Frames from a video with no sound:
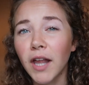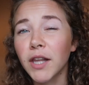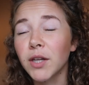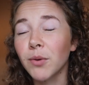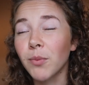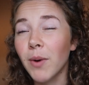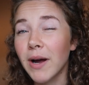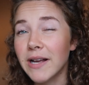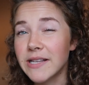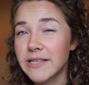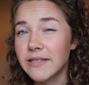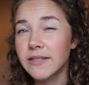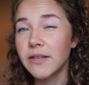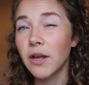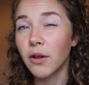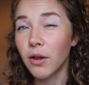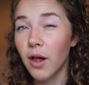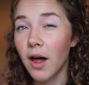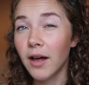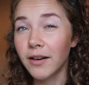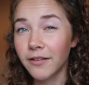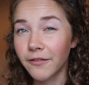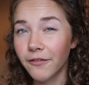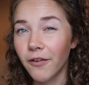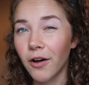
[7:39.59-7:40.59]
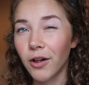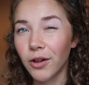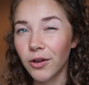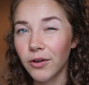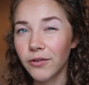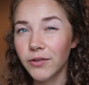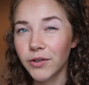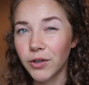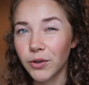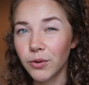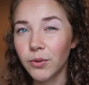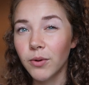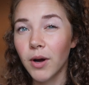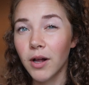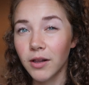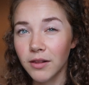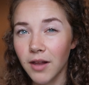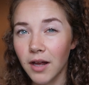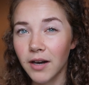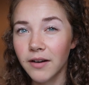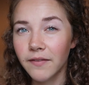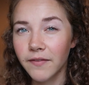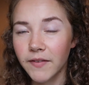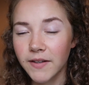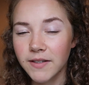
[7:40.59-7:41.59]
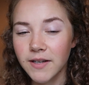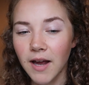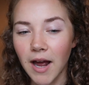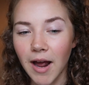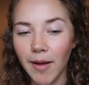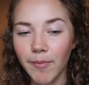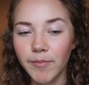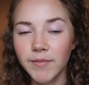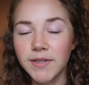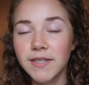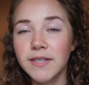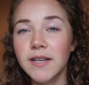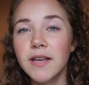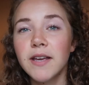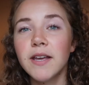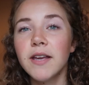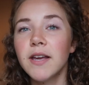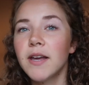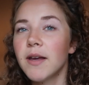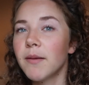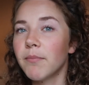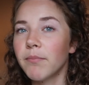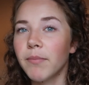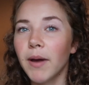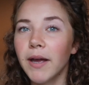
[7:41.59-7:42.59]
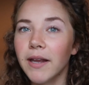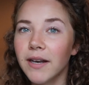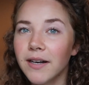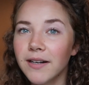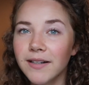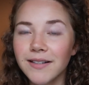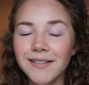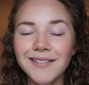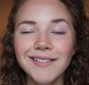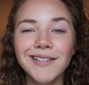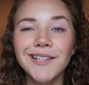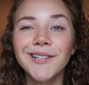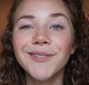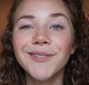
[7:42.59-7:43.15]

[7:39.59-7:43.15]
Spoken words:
otherwise they'll unfollow you a lot of the times. But